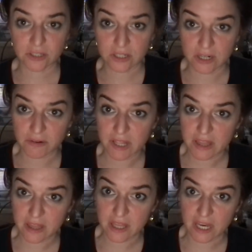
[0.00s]
So you know
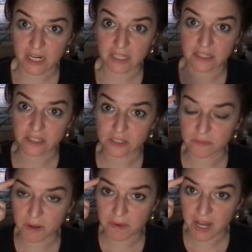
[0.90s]
what? I didn't listen to
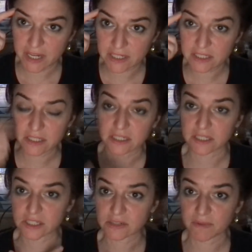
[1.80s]
my mind, didn't
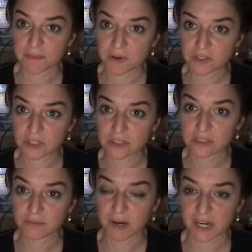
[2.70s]
listen to my emotions.
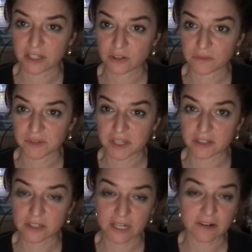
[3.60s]
The body told me.
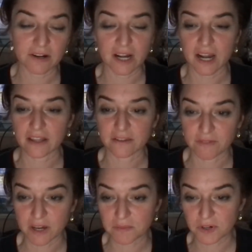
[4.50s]
So now I got the
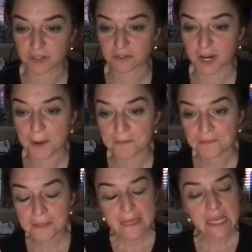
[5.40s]
fibroids, right?
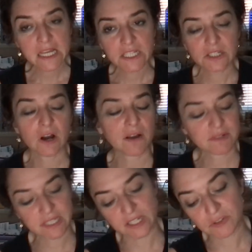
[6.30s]
So I
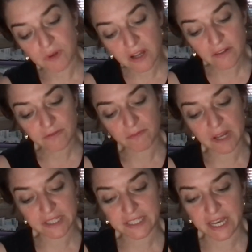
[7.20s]
would say 12
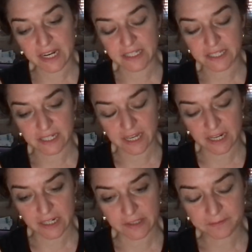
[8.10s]
months out of
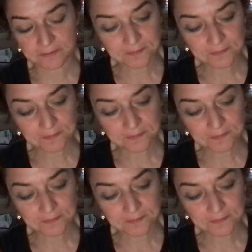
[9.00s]
sonata.